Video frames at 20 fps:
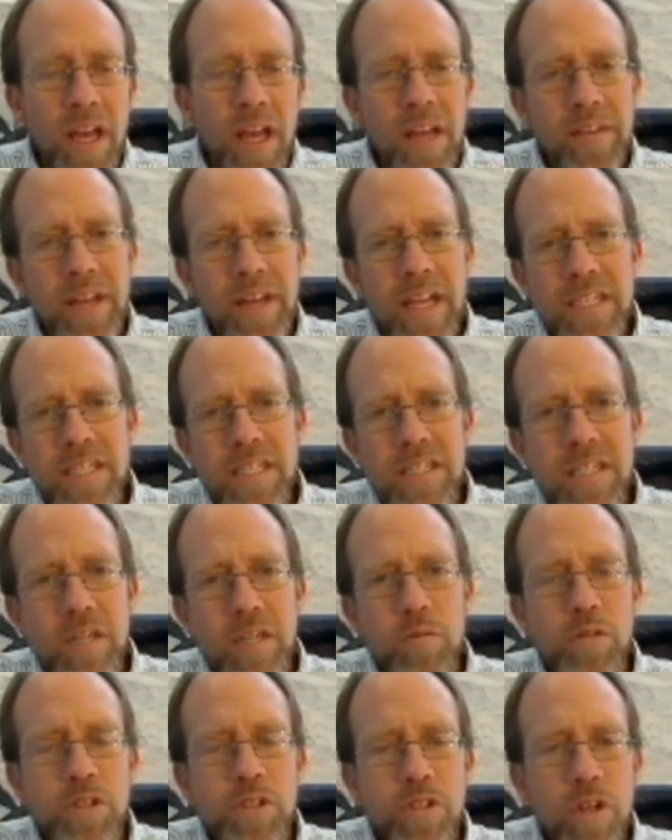In the case of
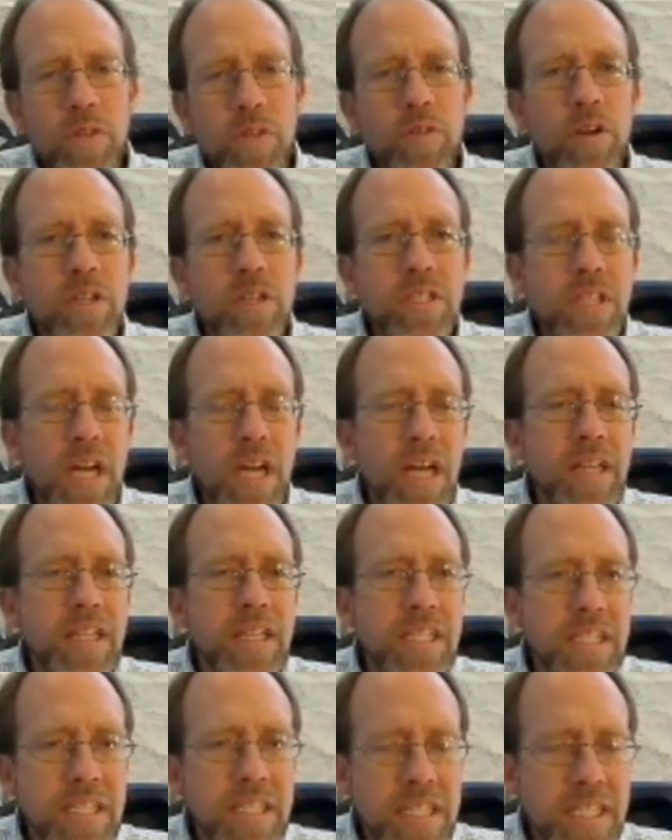SQL Server, it's got
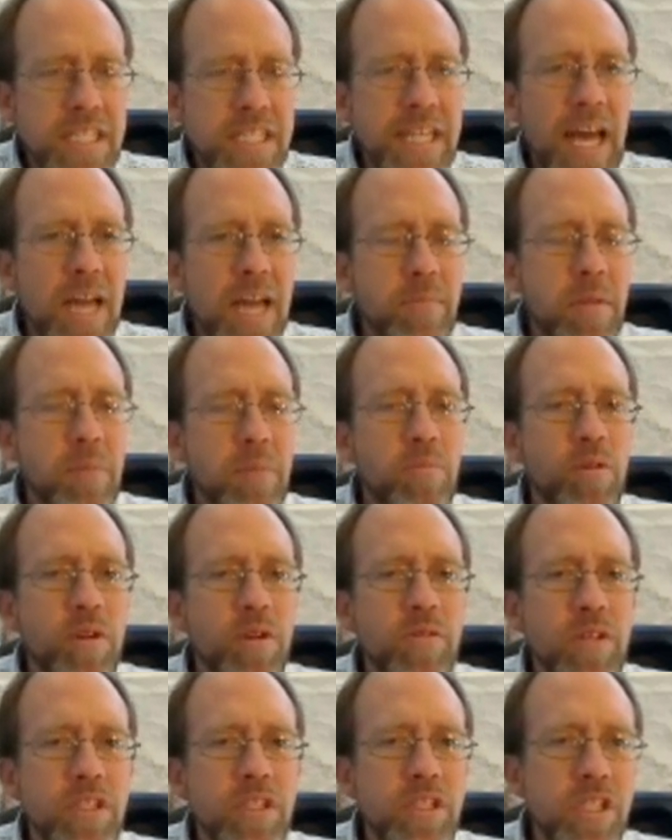this sysadmin
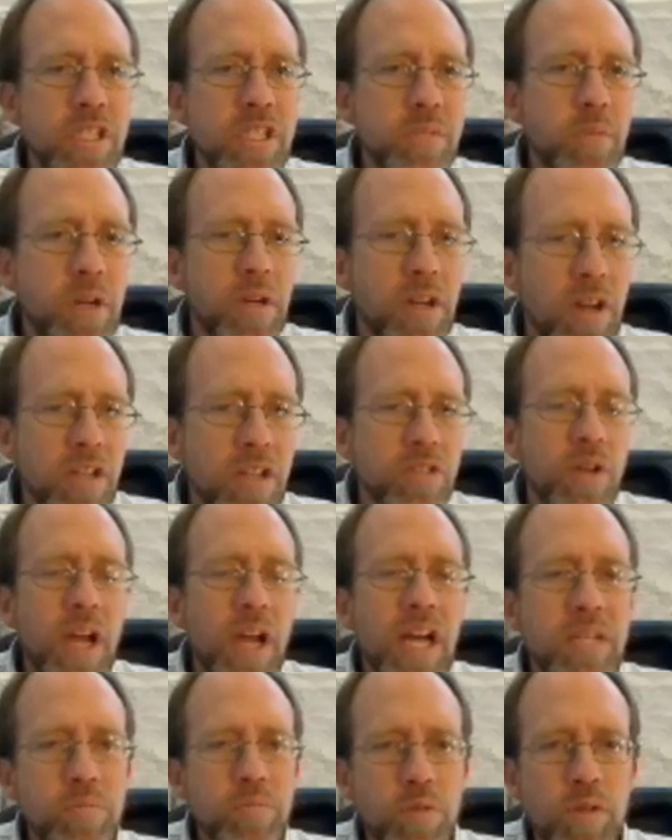privileges, but it also
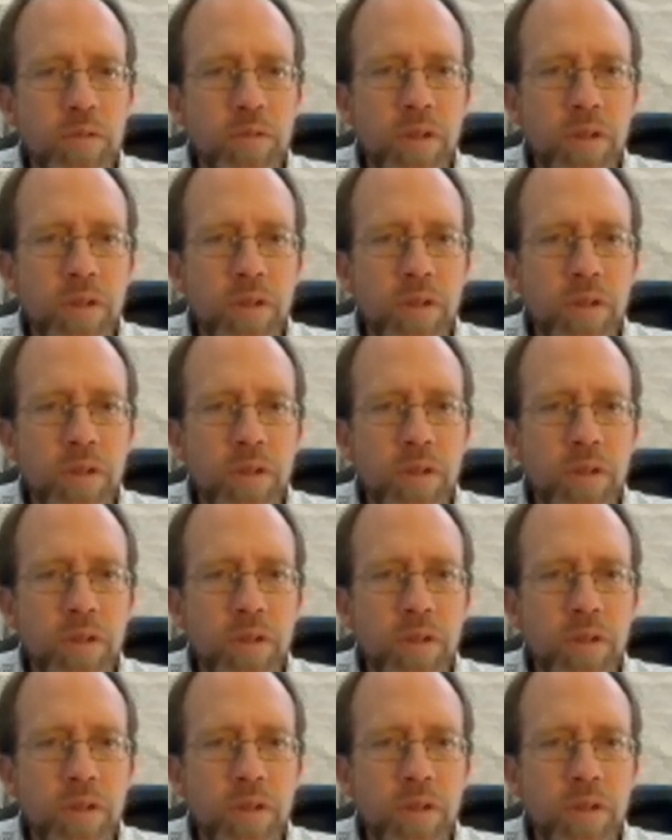has,